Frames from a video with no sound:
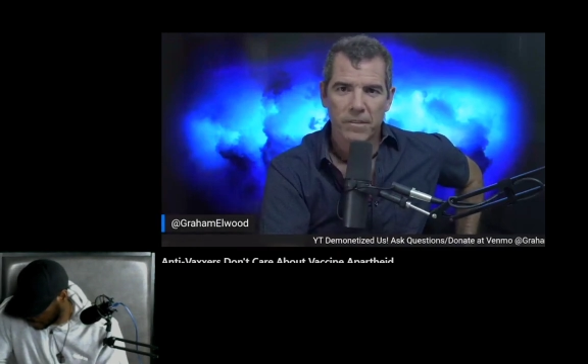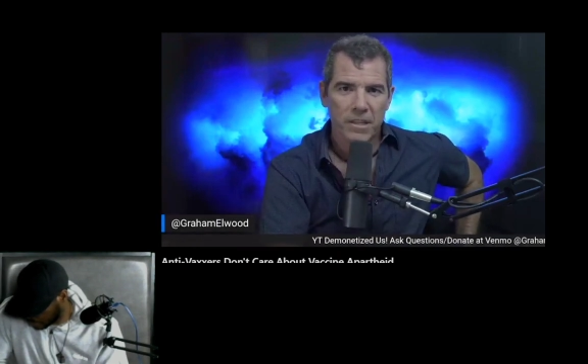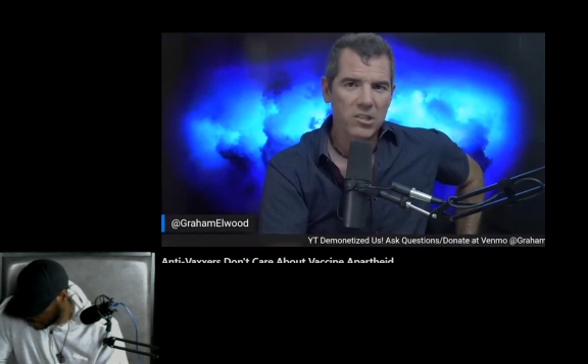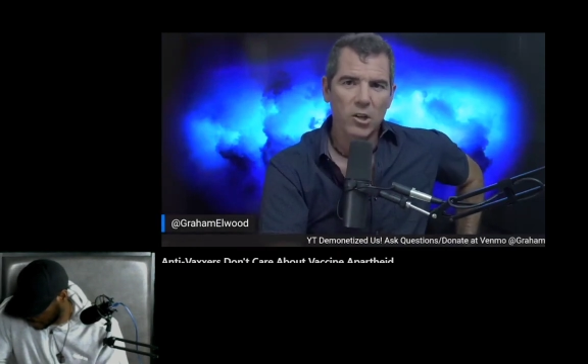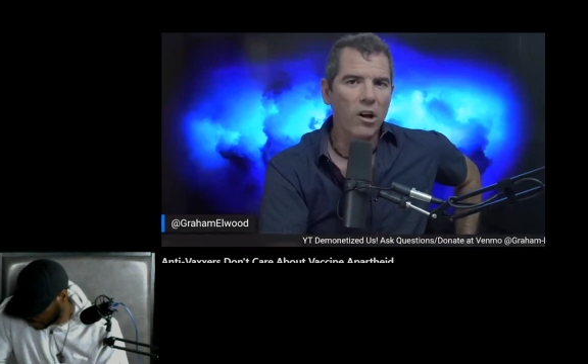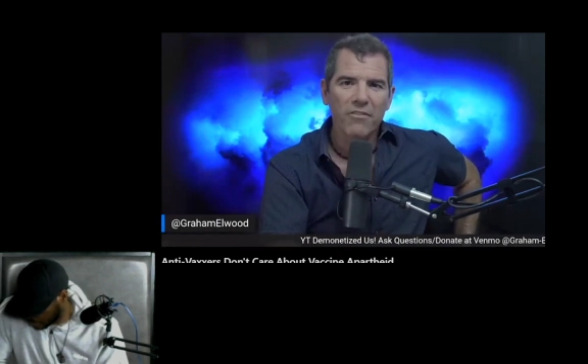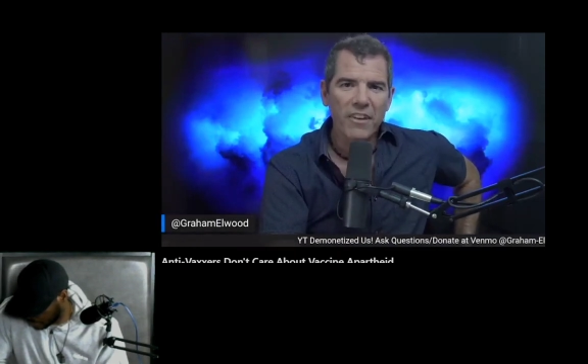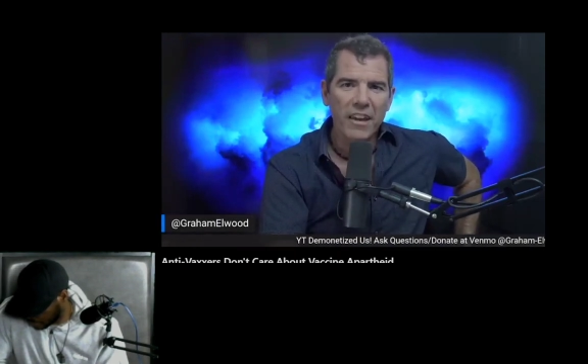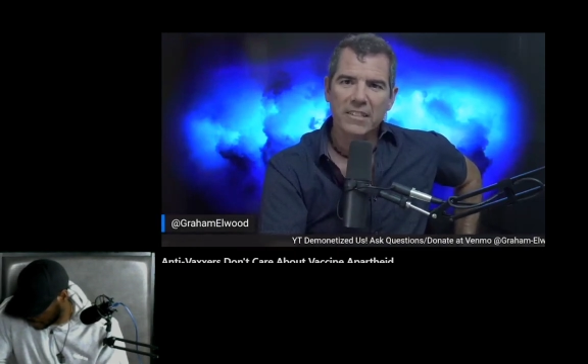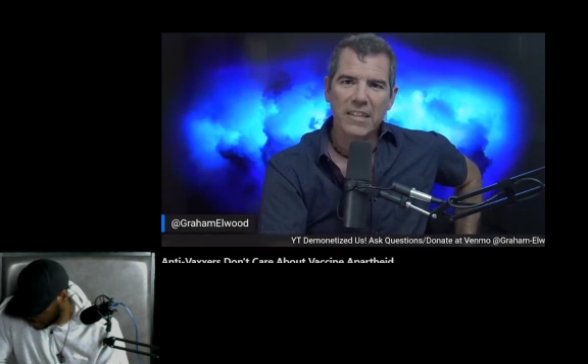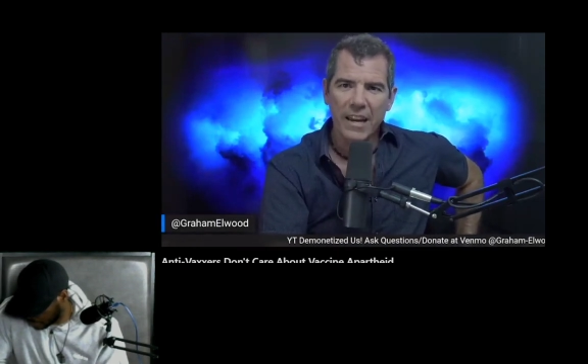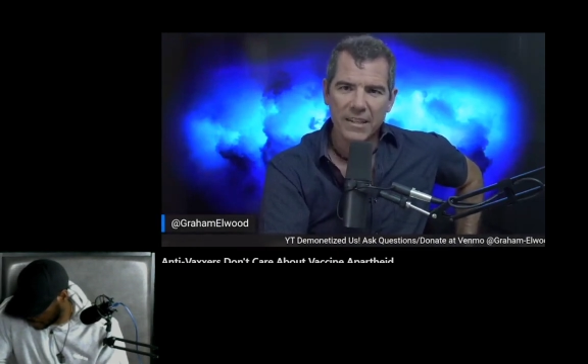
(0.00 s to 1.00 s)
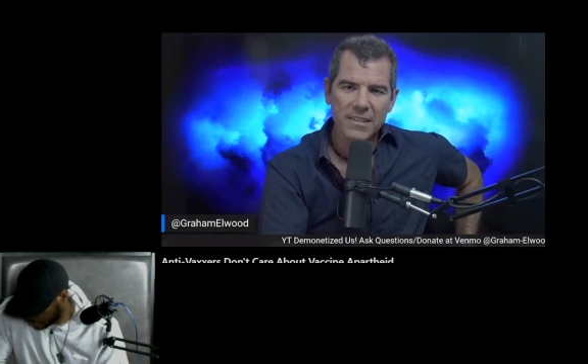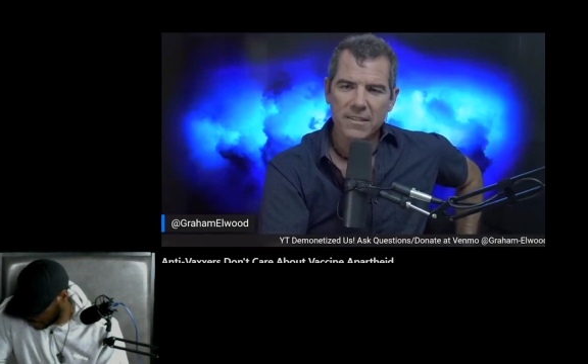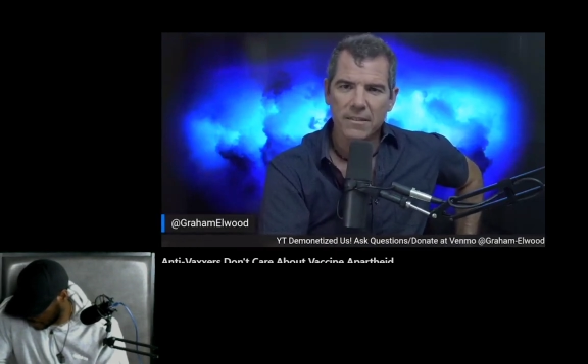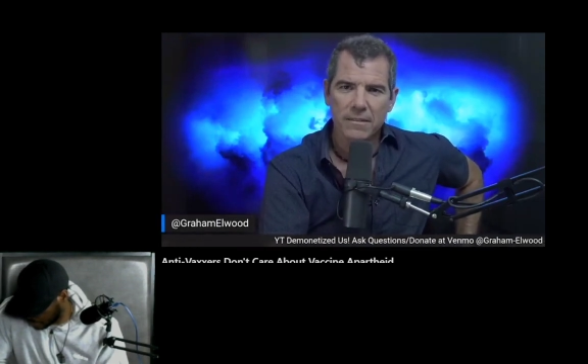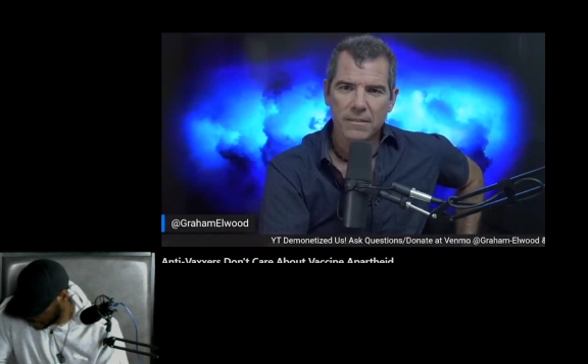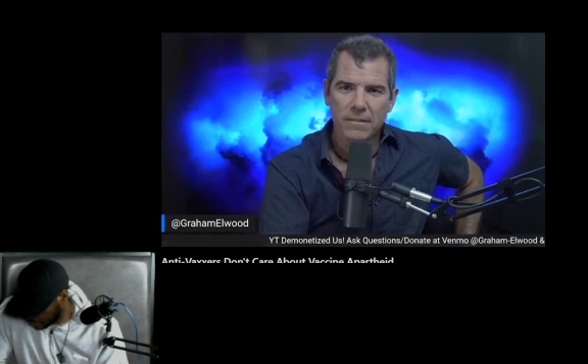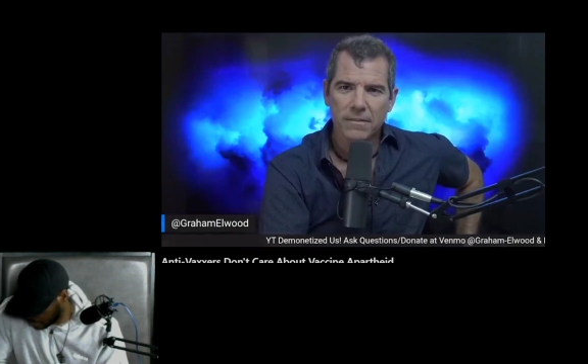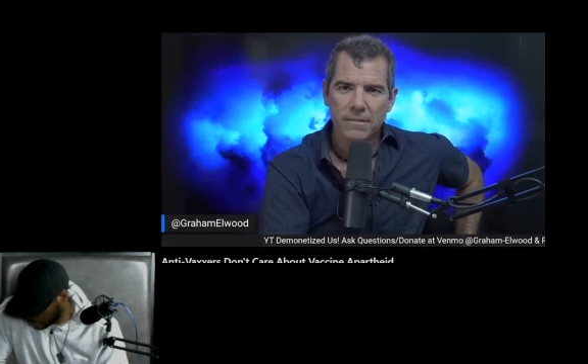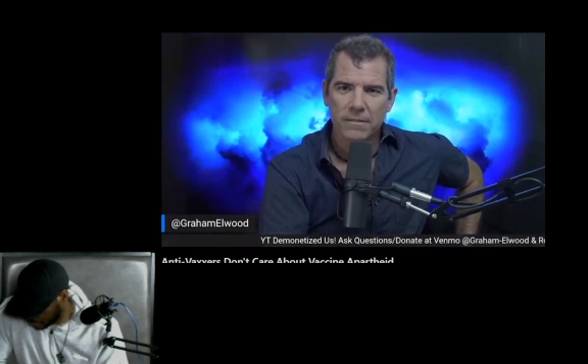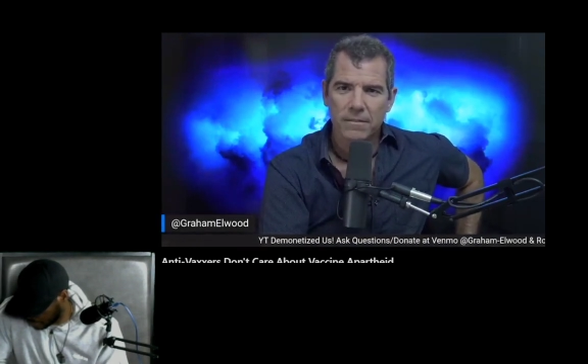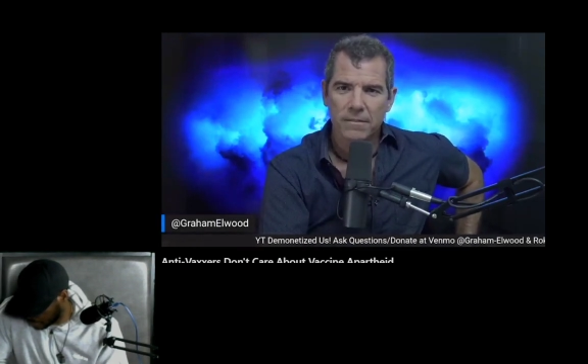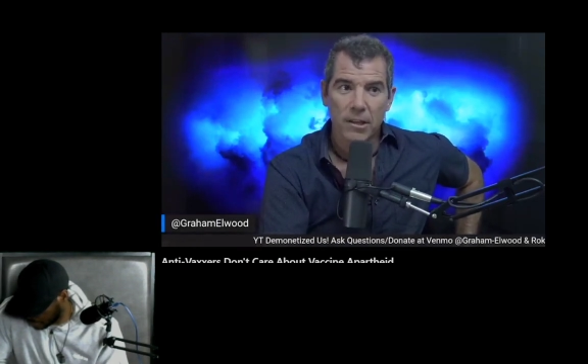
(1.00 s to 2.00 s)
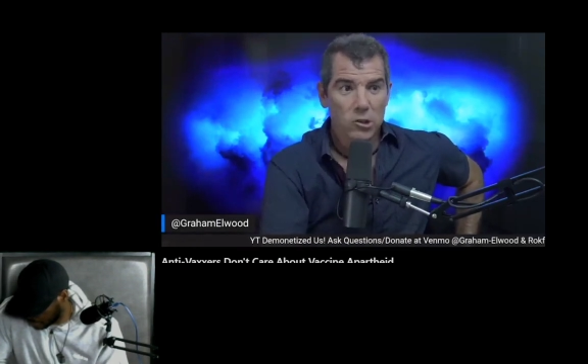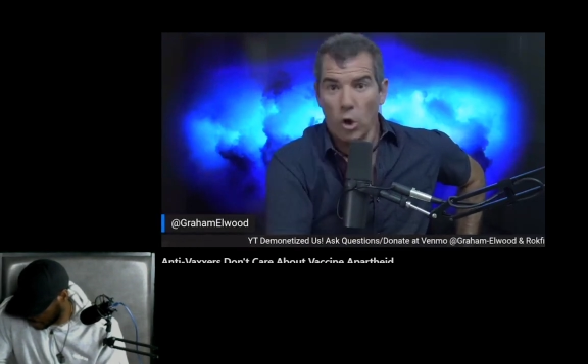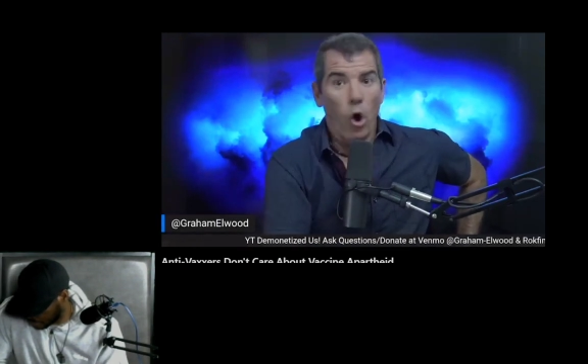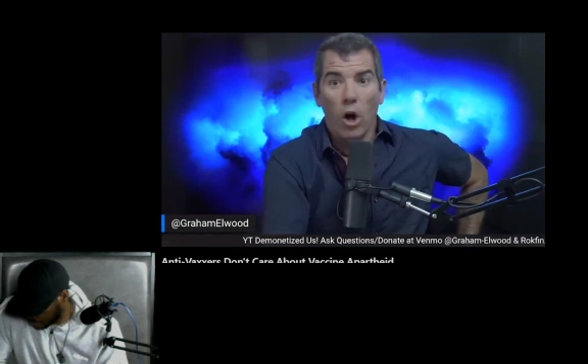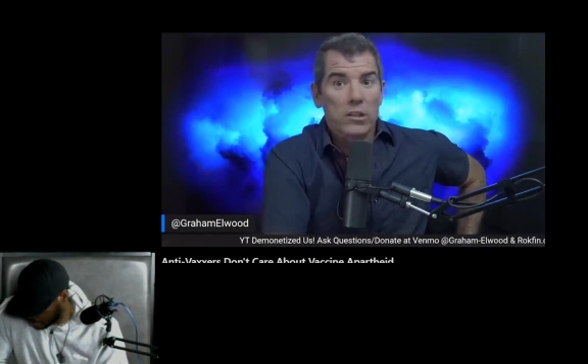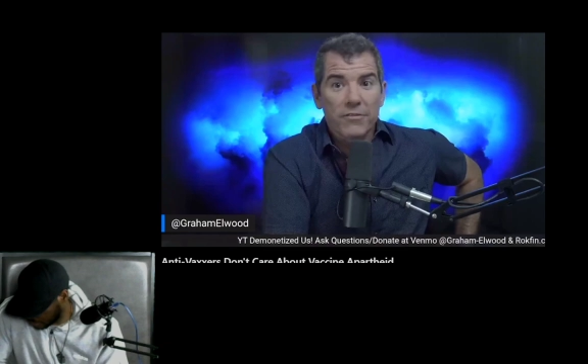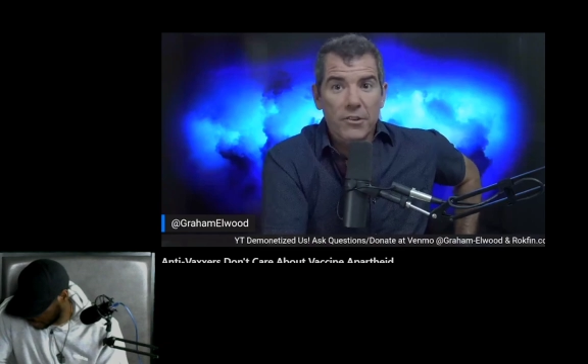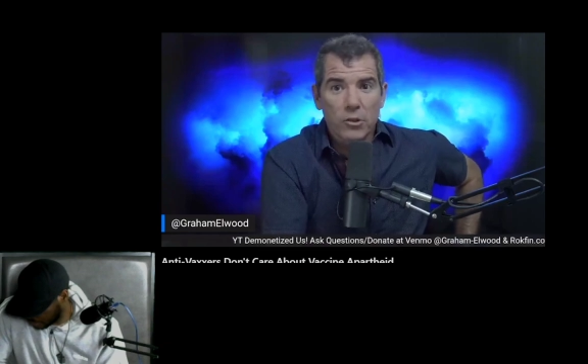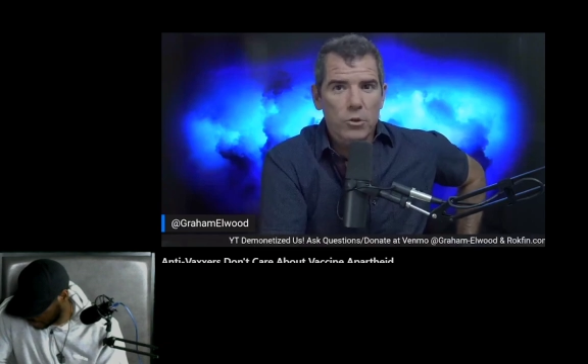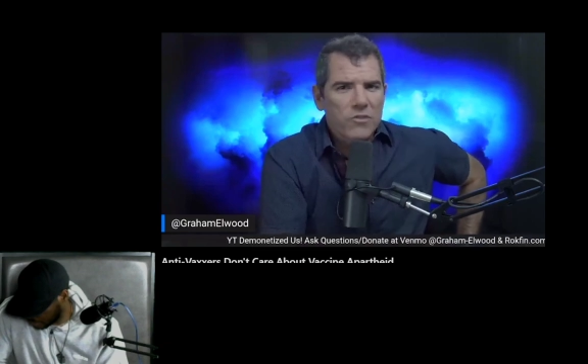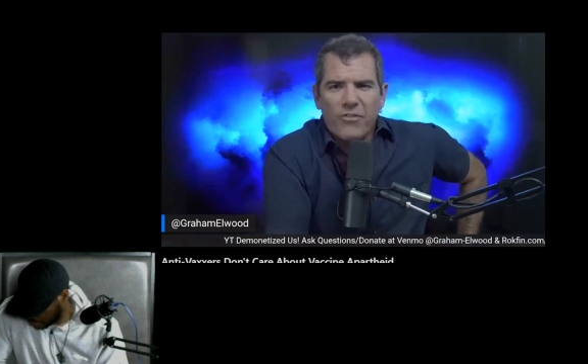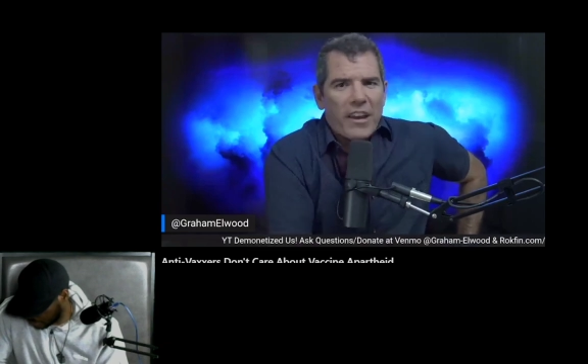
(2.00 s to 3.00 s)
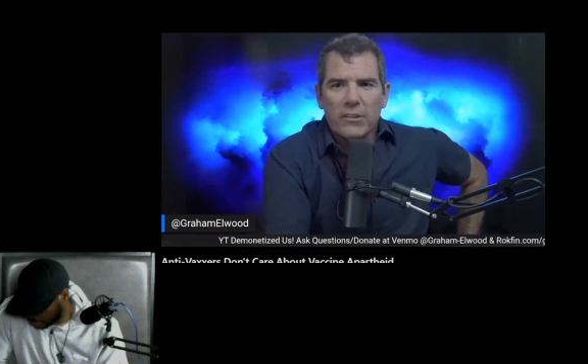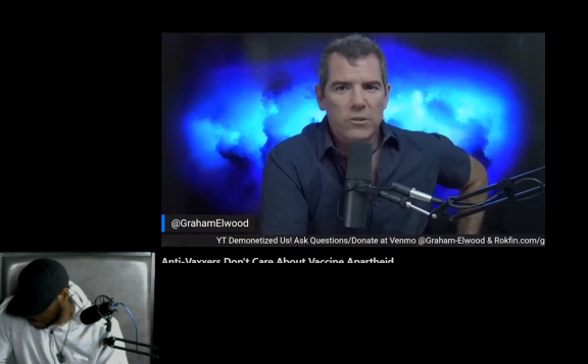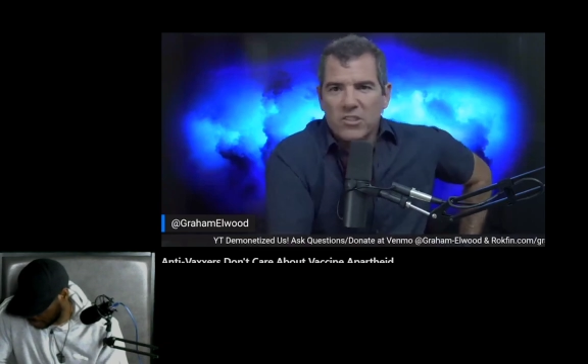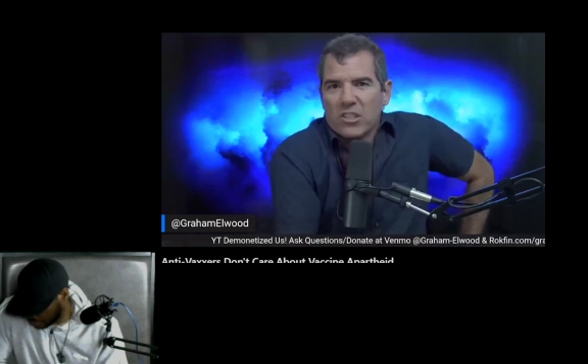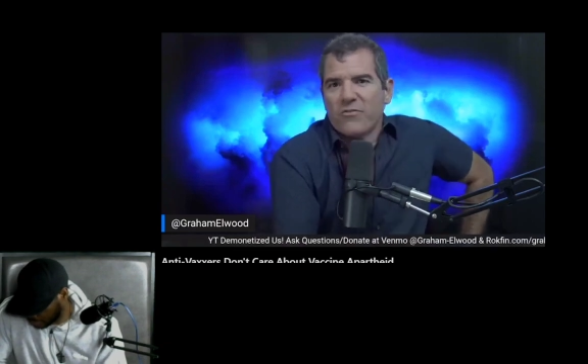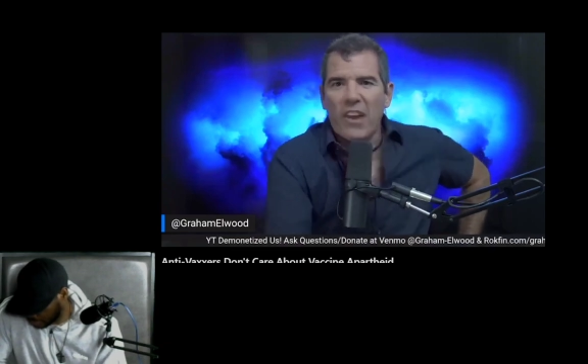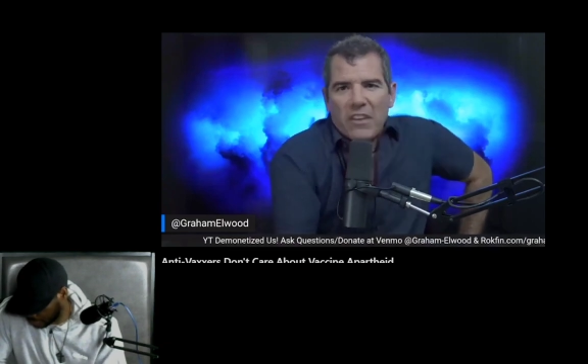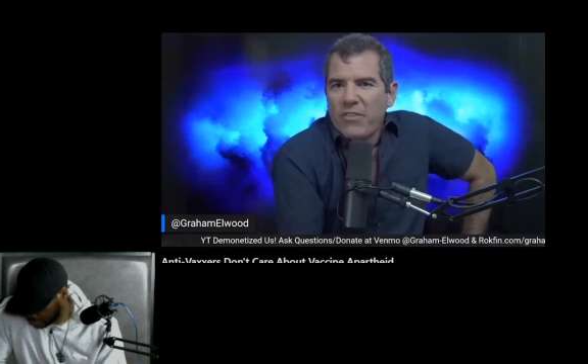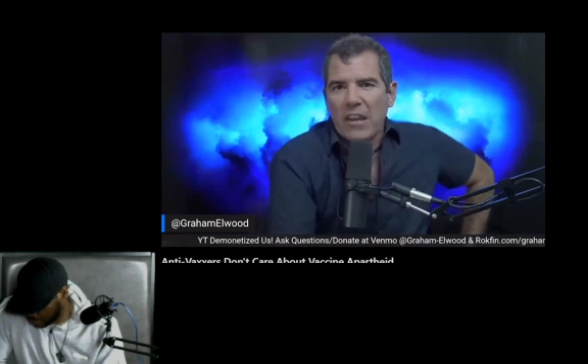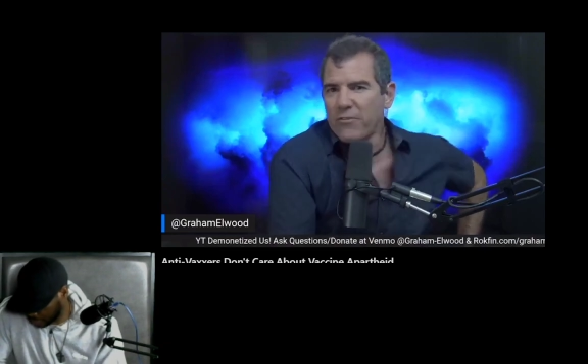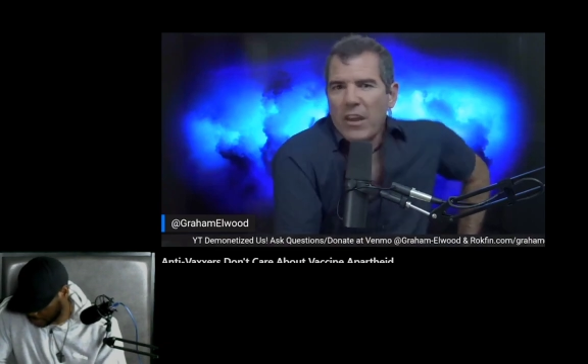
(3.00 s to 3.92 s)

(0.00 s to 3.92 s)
Is it all fake science? Is all of the news fake news? Just fake,